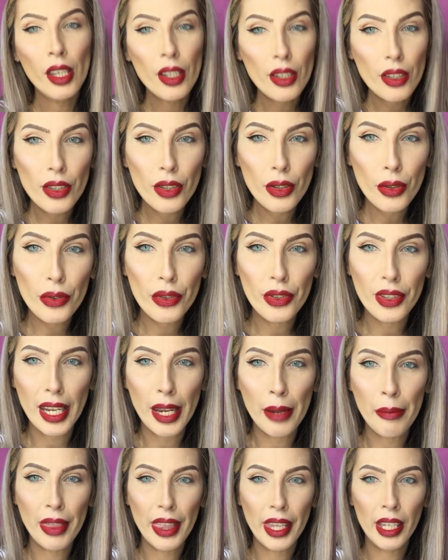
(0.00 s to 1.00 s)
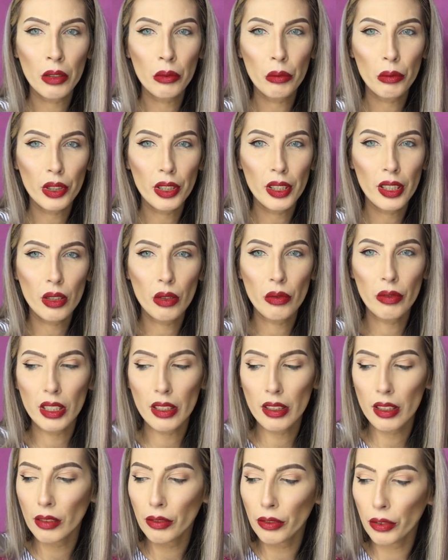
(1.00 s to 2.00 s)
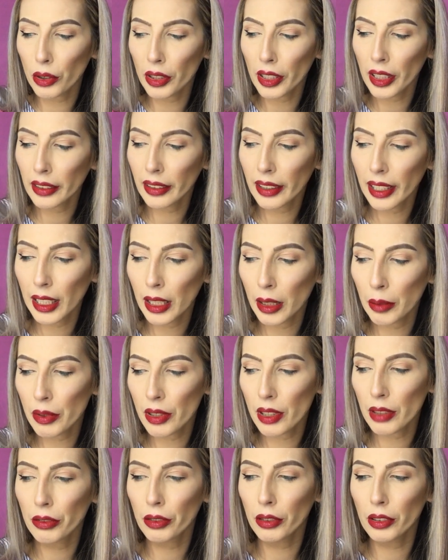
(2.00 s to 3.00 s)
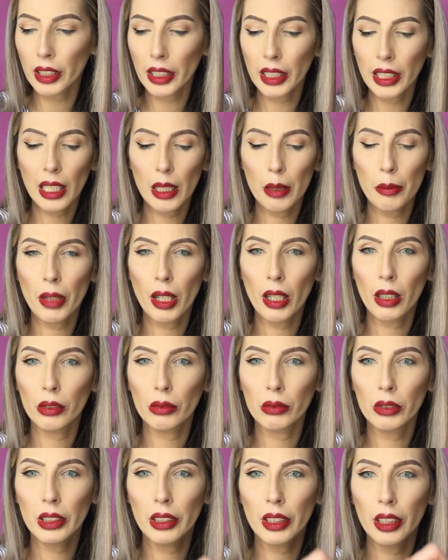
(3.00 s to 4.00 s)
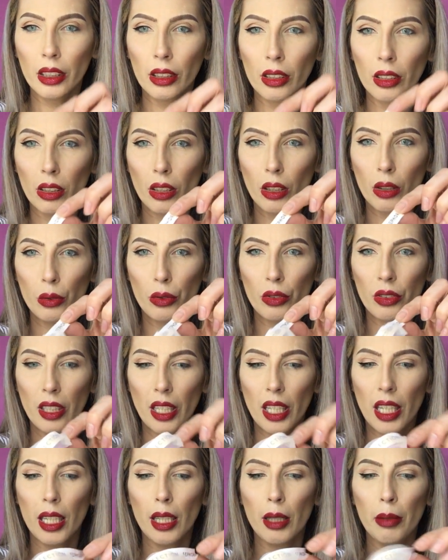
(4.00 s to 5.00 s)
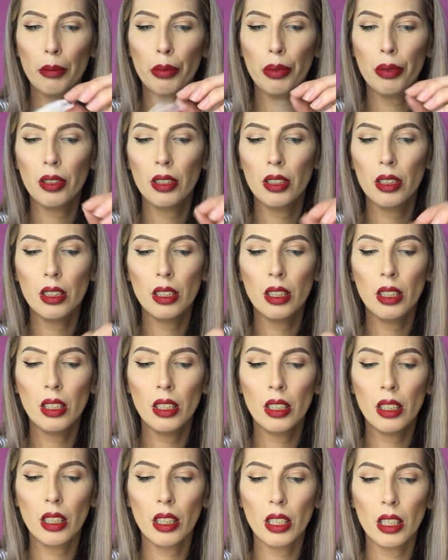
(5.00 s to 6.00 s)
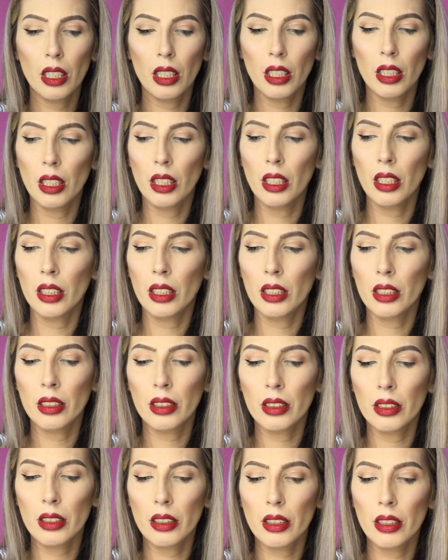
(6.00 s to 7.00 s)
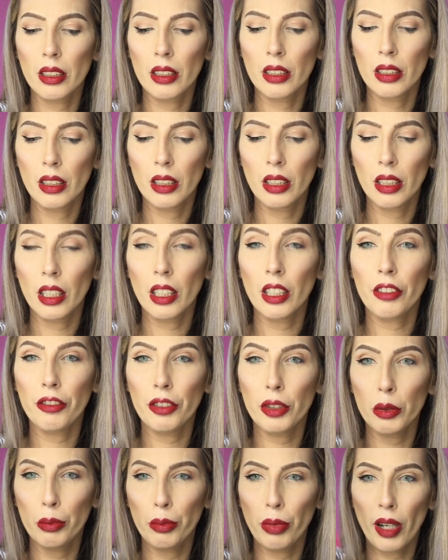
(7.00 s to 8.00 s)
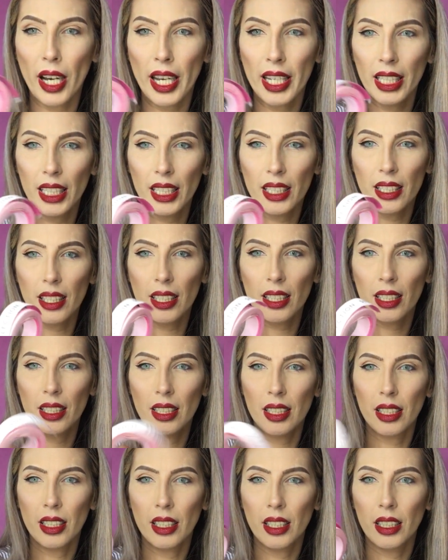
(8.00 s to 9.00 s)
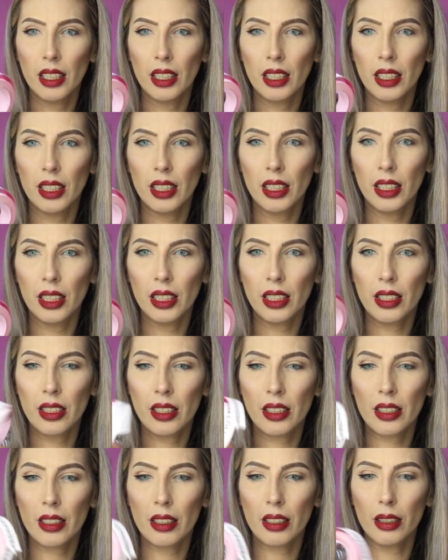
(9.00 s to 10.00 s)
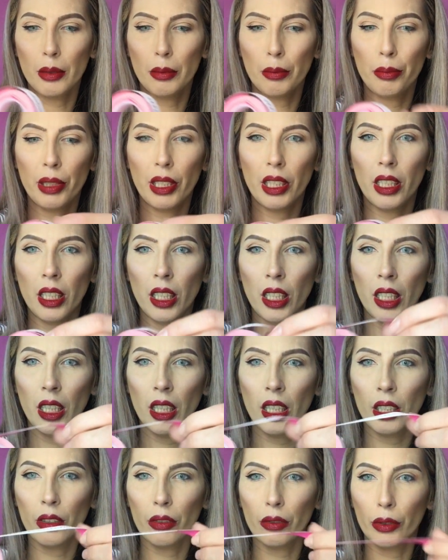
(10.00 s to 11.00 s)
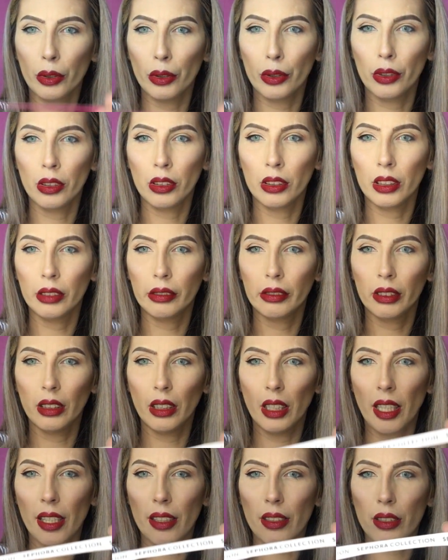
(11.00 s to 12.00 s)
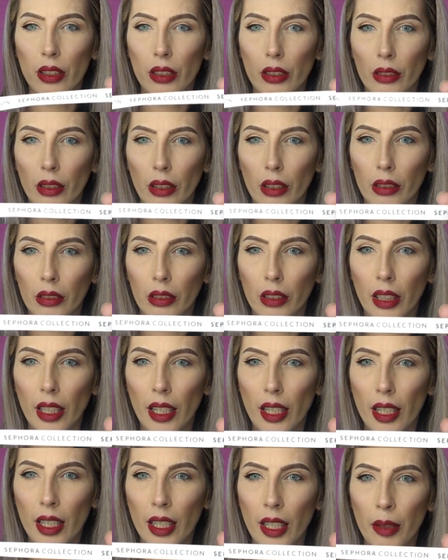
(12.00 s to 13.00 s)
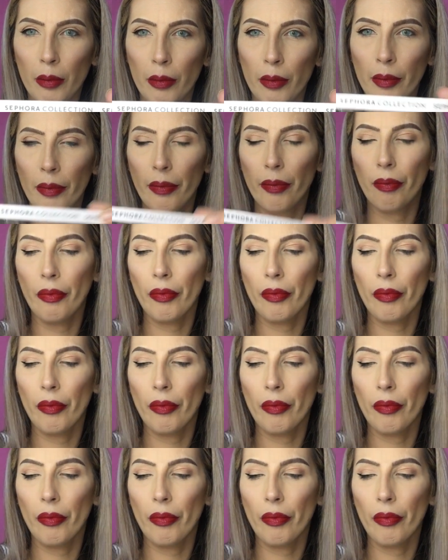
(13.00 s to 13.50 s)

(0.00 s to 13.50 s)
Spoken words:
So same thing works with Sephora tape. Sephora came out with their own tape, and if you buy it, it's a big roll. It will last you a long time.